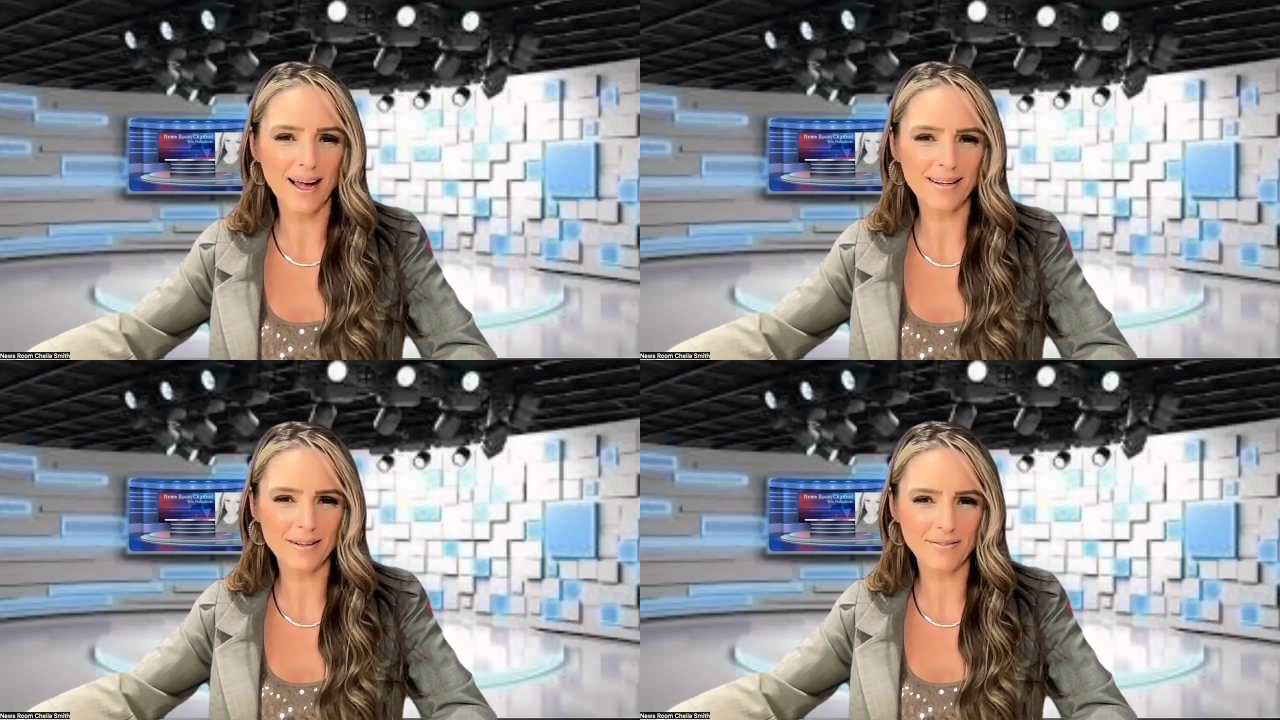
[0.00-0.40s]

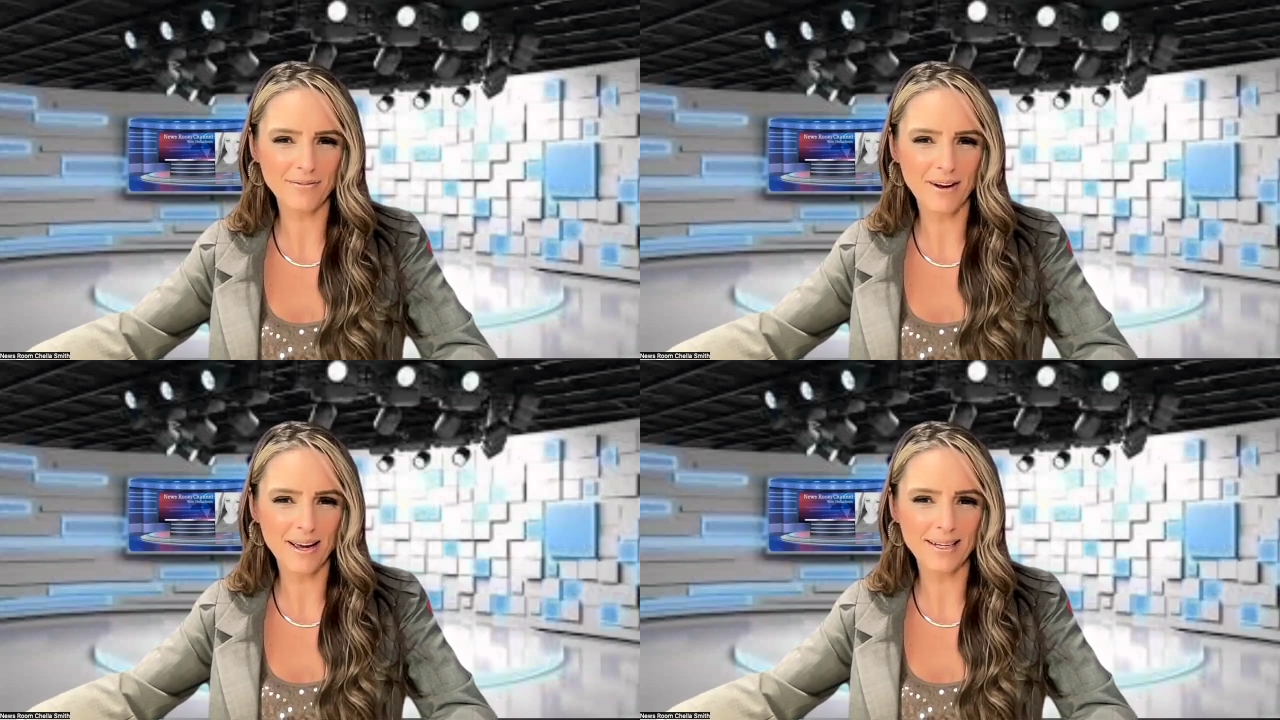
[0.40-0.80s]
Here on
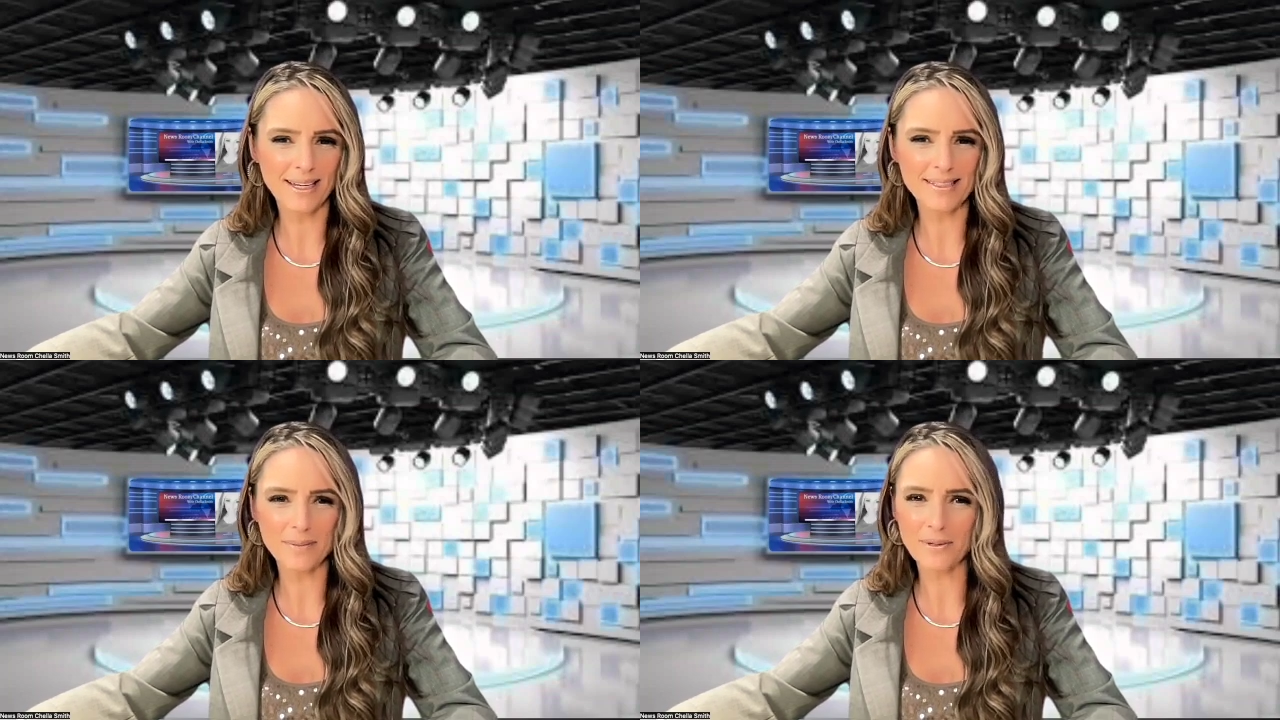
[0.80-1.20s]

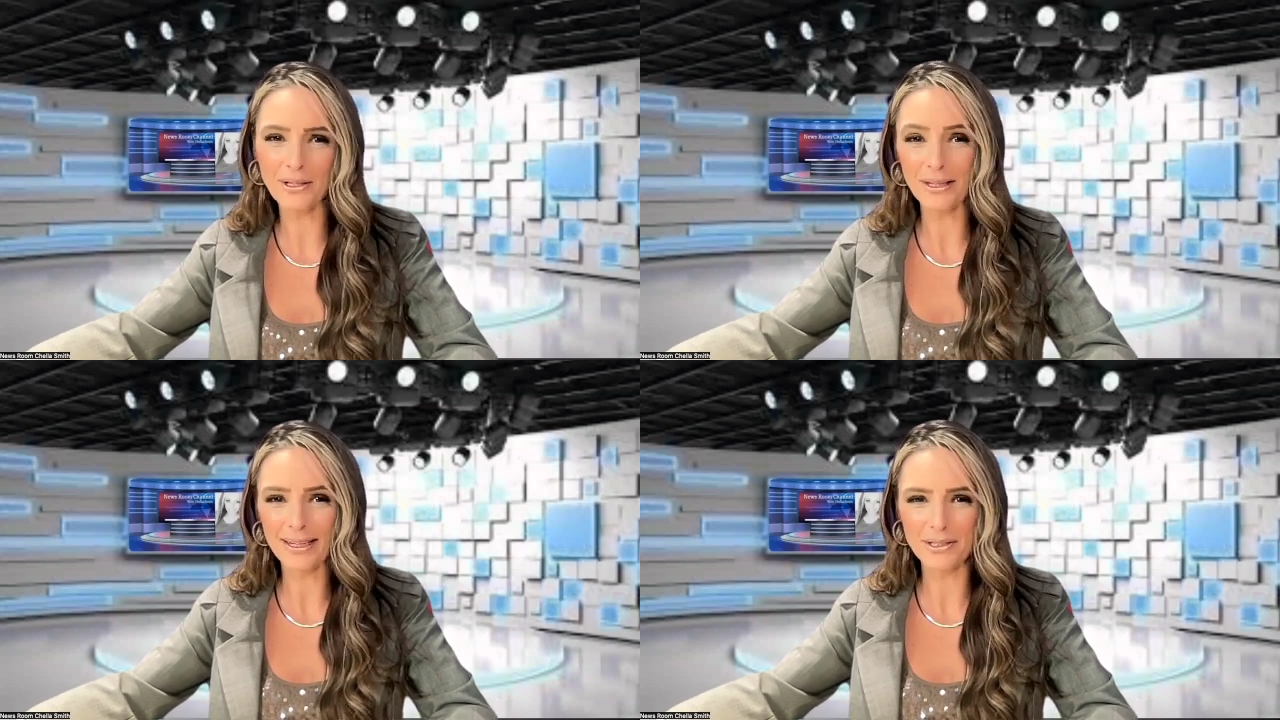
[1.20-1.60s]
Fridays, I bring
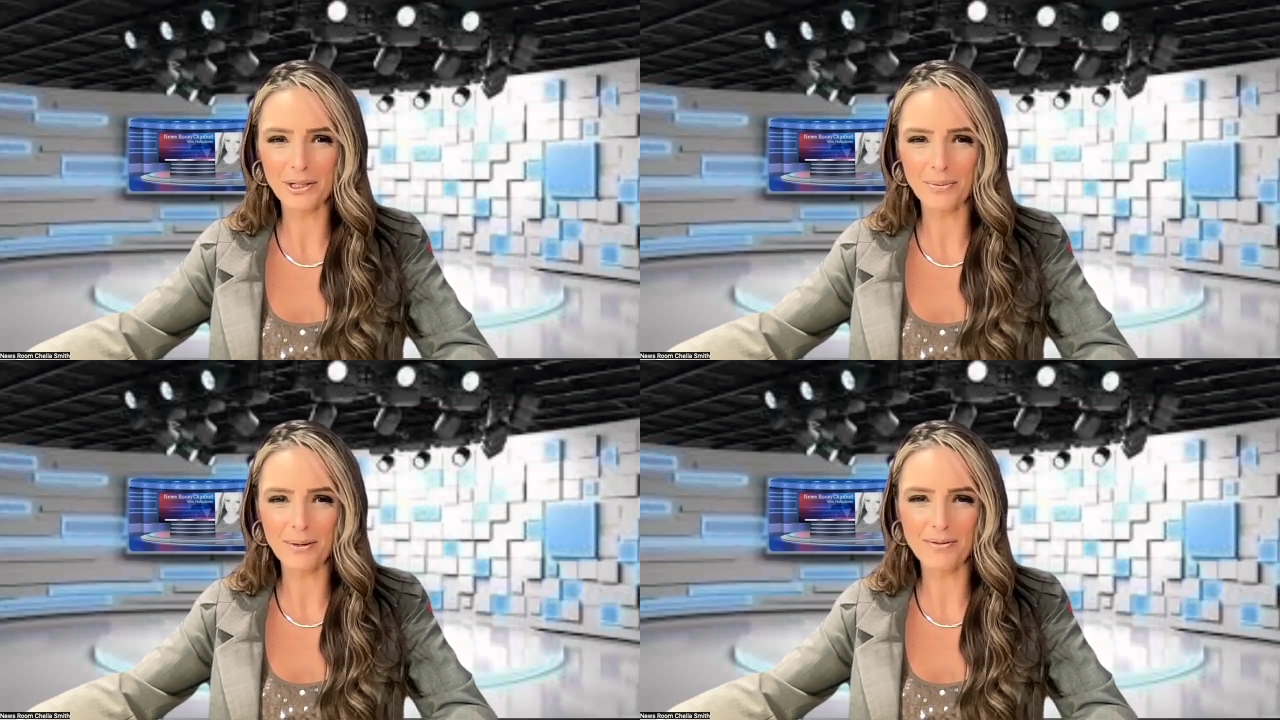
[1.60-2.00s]
you the latest
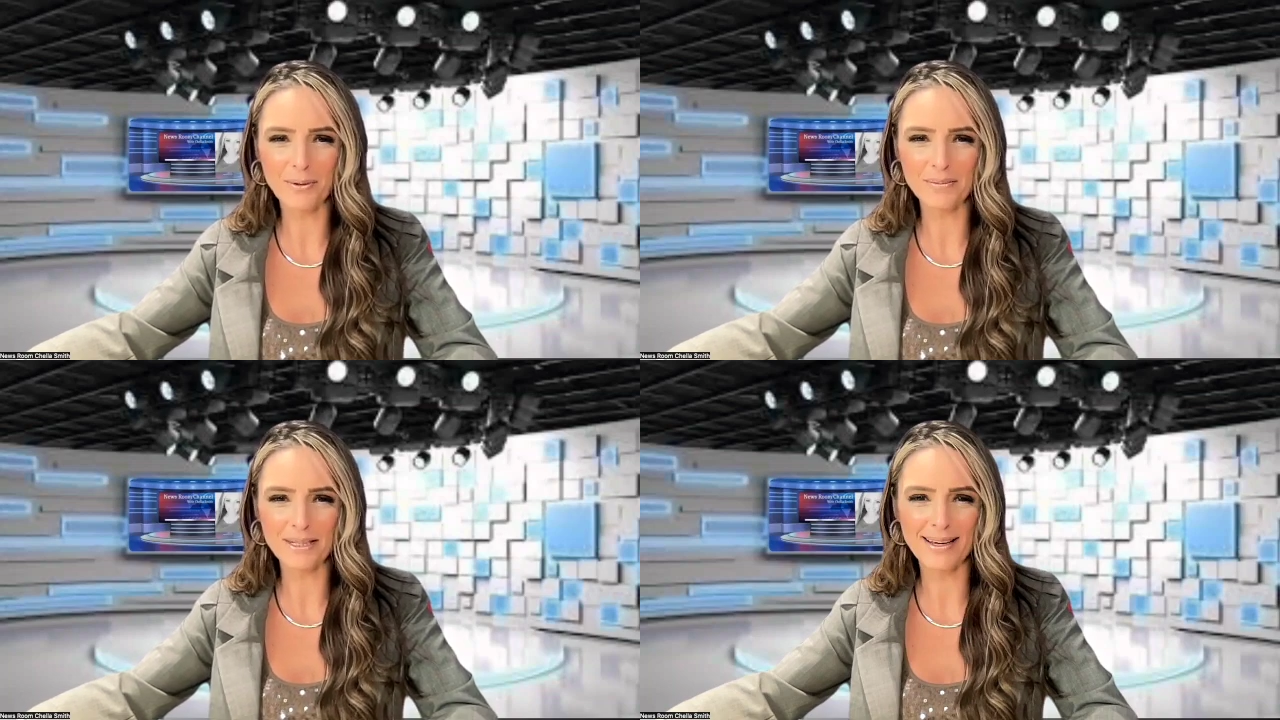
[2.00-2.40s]
on reforms